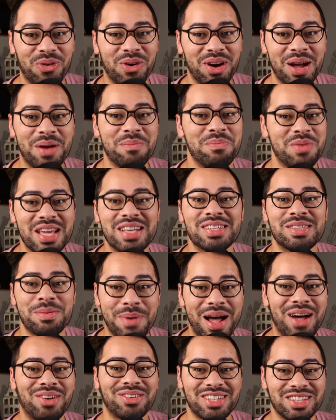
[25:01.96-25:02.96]
for it, he's
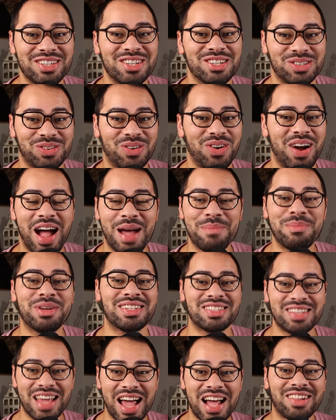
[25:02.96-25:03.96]
about to describe
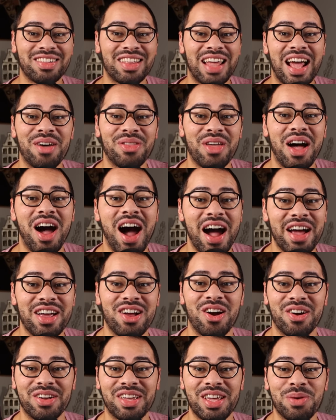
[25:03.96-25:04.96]
exactly how the
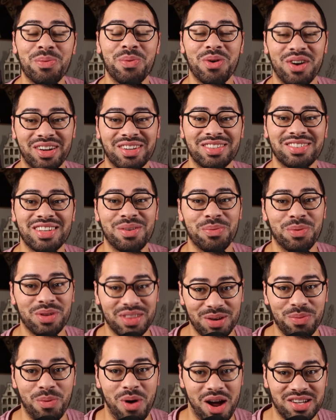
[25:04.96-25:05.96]
hierarchy works within